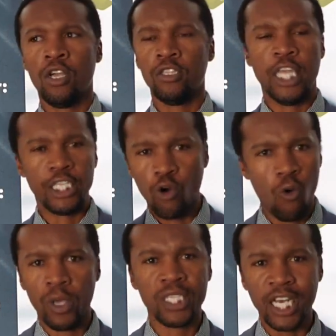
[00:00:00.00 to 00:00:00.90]
There's
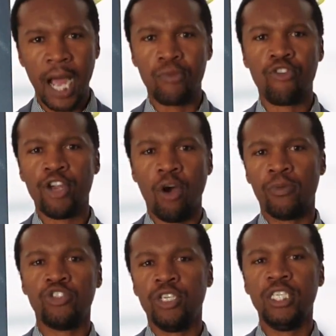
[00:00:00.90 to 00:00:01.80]
always an upgrade
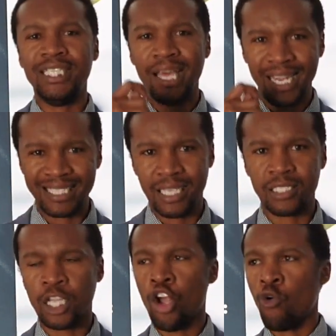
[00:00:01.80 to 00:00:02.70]
opportunity that
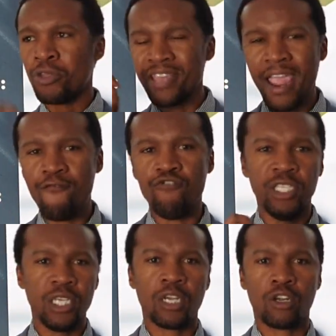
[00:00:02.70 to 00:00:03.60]
exists with every
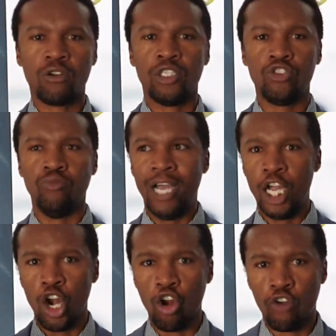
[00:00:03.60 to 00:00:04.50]
single consumer.
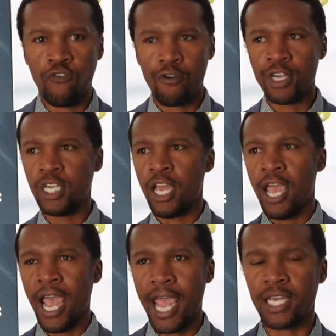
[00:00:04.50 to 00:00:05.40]
Look for it
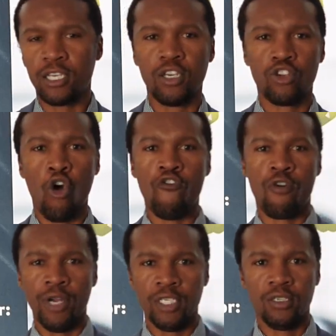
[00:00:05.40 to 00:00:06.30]
and go
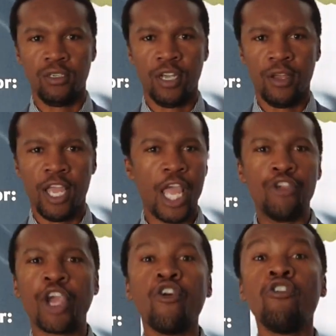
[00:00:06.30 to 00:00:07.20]
for it. And you
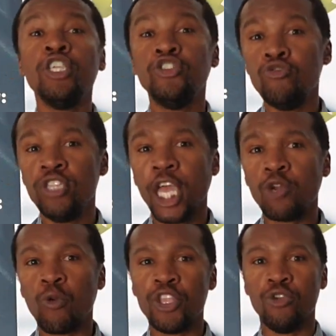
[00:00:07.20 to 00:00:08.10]
can only do that
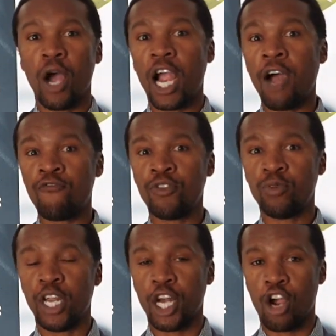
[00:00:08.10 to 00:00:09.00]
when you are comfortable
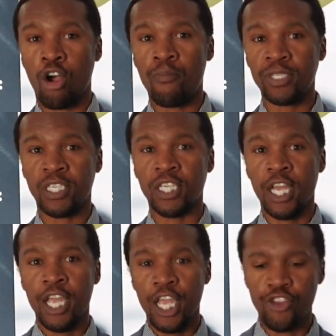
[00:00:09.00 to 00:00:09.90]
and are competent
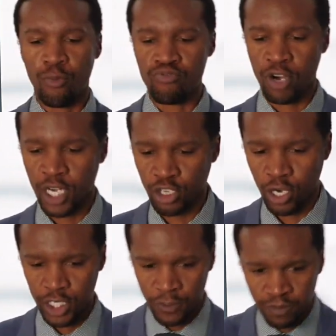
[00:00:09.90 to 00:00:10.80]
in your product
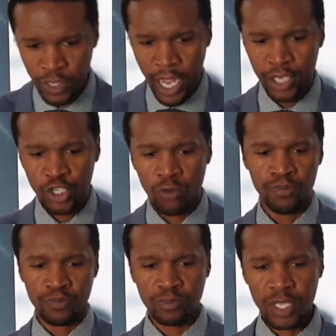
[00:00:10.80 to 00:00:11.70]
knowledge. And
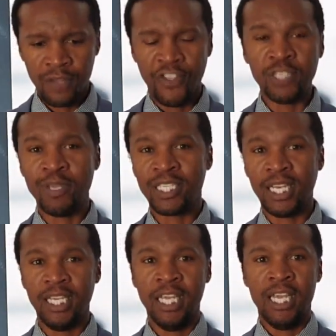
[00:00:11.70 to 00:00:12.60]
so that's
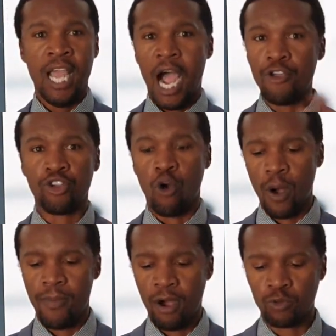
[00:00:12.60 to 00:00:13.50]
basically how you go
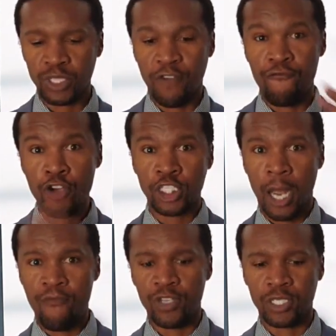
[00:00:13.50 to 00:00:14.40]
about with the
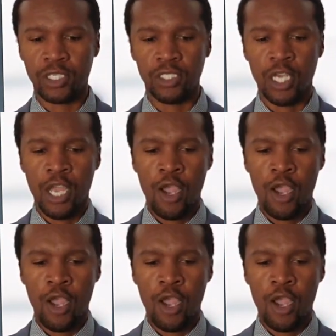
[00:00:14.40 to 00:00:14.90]
first-time visitors.